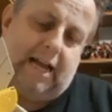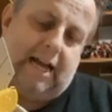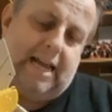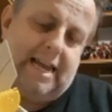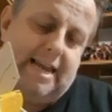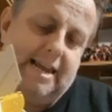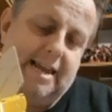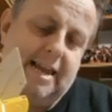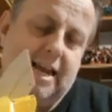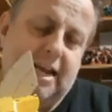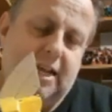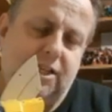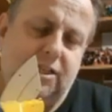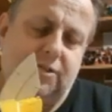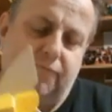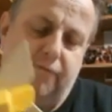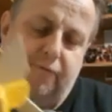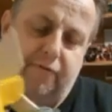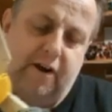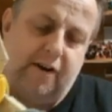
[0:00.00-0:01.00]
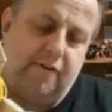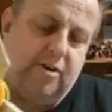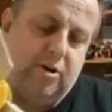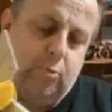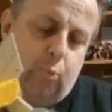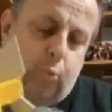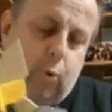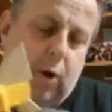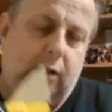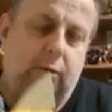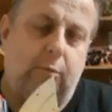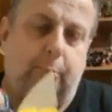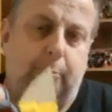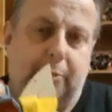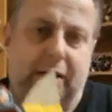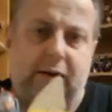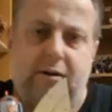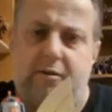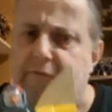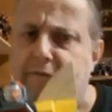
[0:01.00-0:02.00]
he's very well
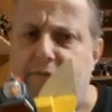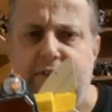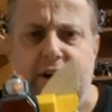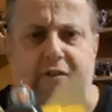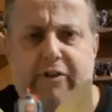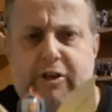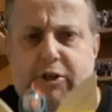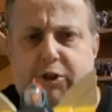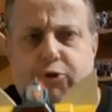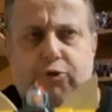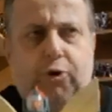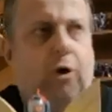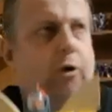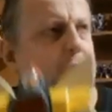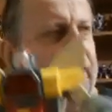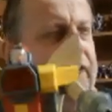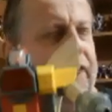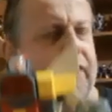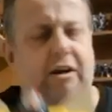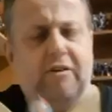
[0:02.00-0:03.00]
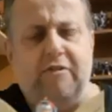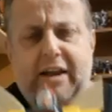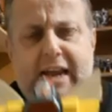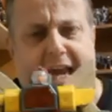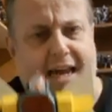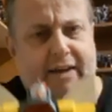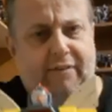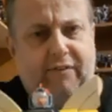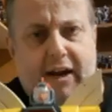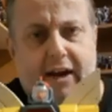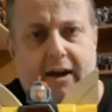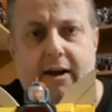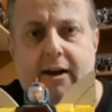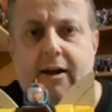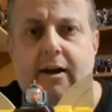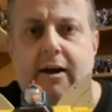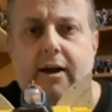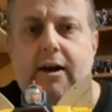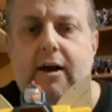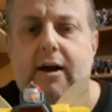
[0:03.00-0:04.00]
built, very strong, very heavy,
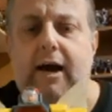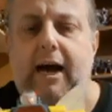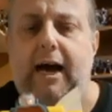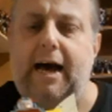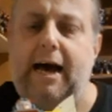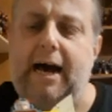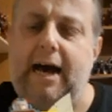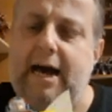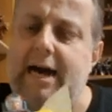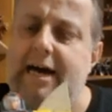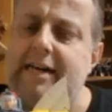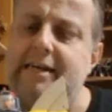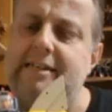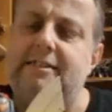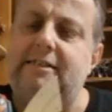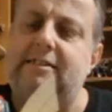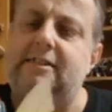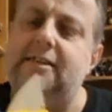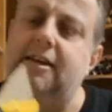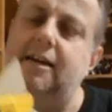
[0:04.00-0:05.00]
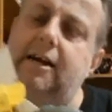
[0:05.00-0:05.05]
and